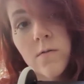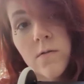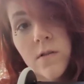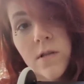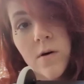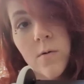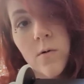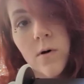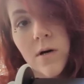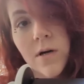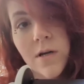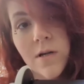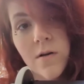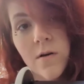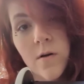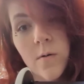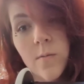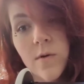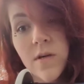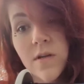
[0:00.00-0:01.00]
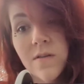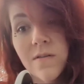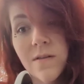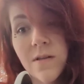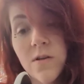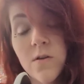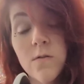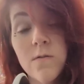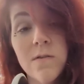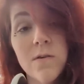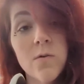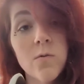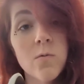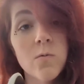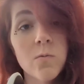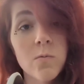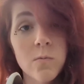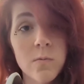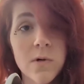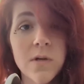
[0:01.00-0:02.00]
for that walk at all, because then you feel
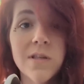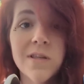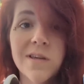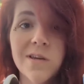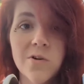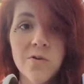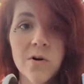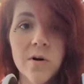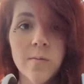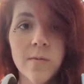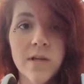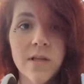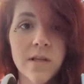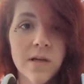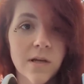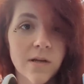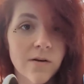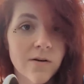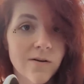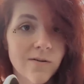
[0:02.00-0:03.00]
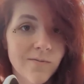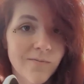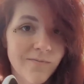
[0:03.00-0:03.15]
really crummy later.